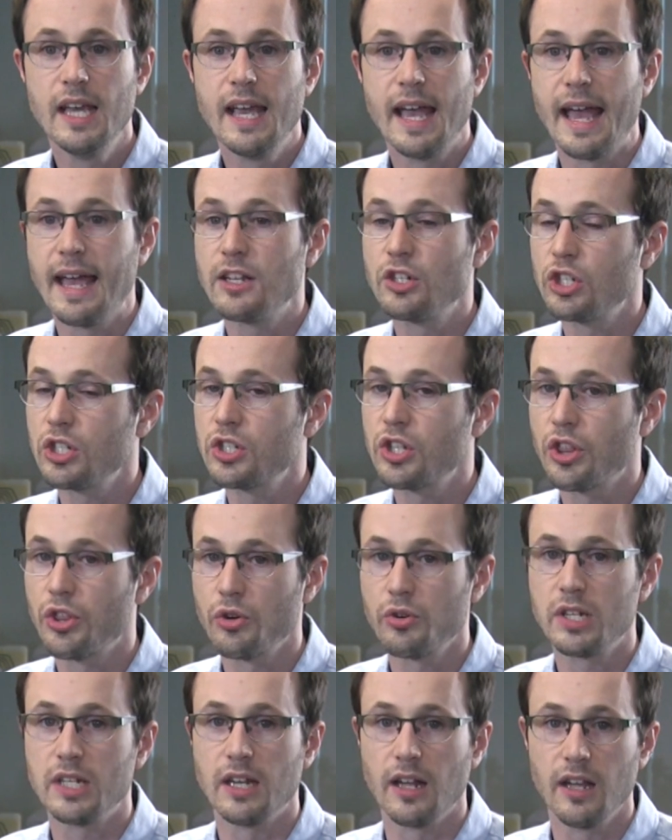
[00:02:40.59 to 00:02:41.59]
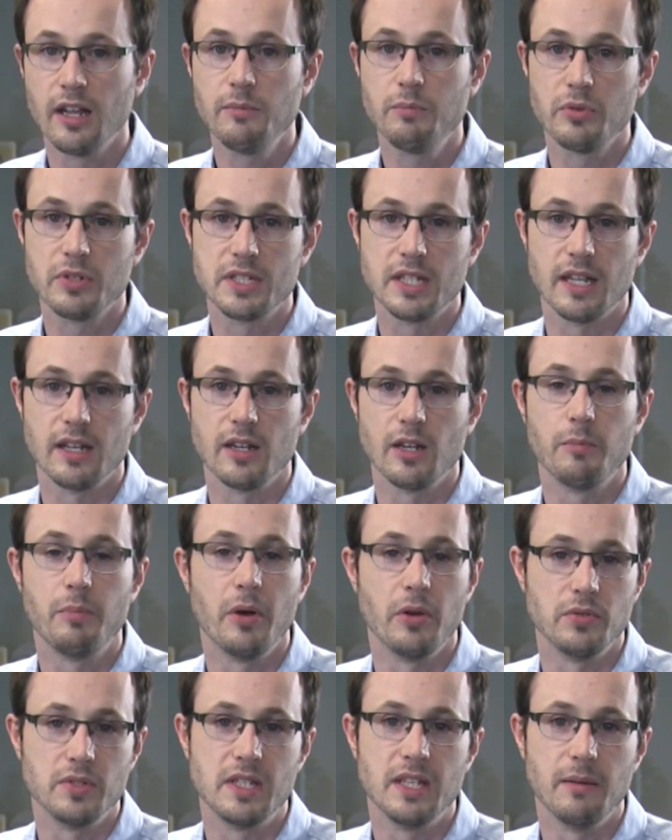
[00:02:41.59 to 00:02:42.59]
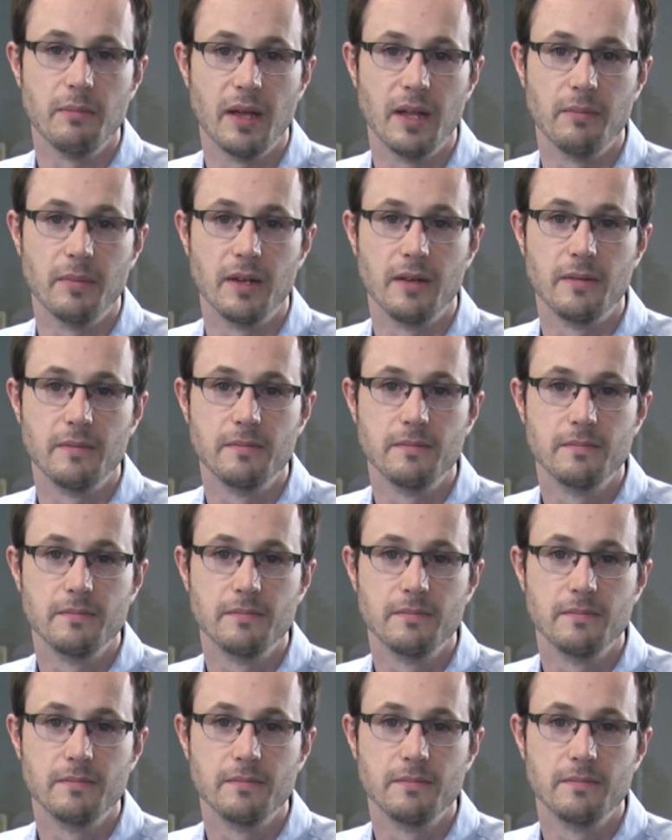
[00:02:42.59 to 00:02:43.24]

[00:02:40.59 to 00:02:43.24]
and just 39% opposed the amendment.